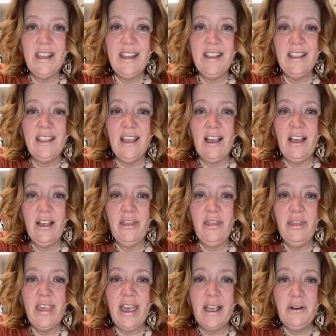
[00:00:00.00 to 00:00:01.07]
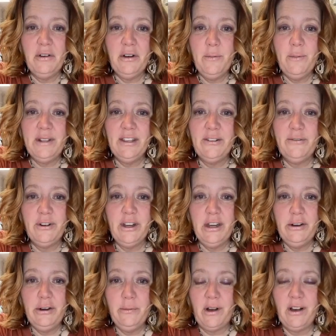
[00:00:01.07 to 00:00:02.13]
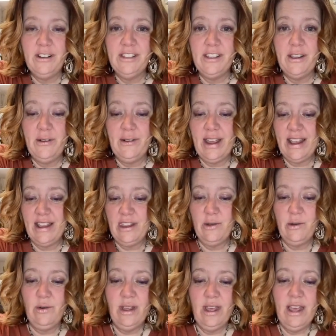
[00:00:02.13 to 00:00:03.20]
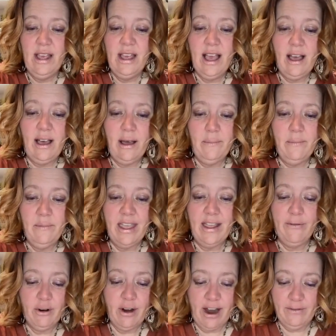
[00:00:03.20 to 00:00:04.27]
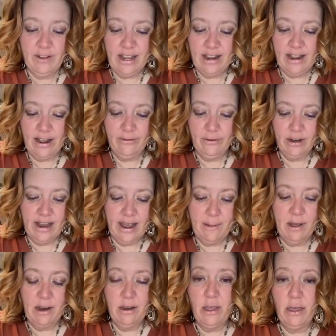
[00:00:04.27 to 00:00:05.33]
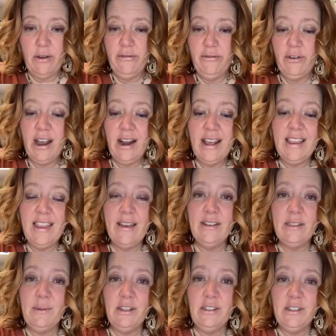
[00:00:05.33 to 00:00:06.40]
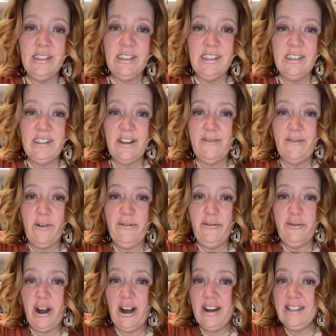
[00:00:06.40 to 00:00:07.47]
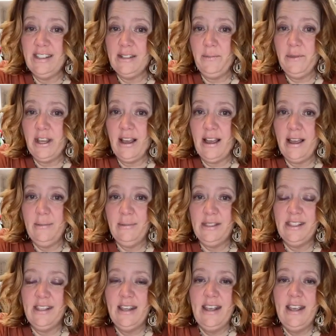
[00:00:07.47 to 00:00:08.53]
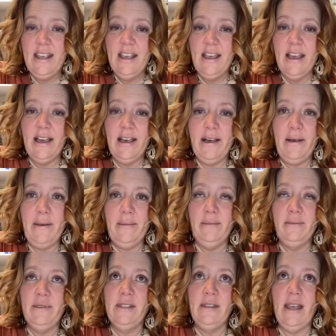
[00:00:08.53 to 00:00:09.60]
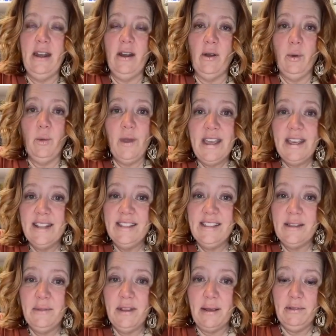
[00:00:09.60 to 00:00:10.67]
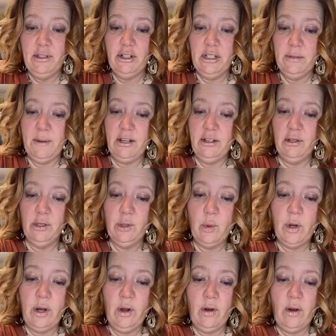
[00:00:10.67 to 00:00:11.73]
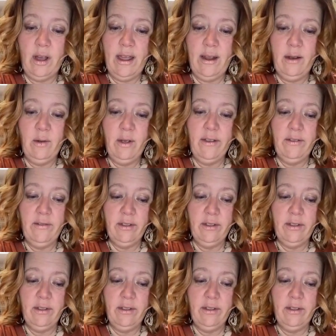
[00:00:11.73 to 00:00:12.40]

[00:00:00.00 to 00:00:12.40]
join that group. It's a free group also, and they have crafting every day, Monday through Friday. They have special stuff on Fridays sometimes, and on the weekends sometimes there's specials going on,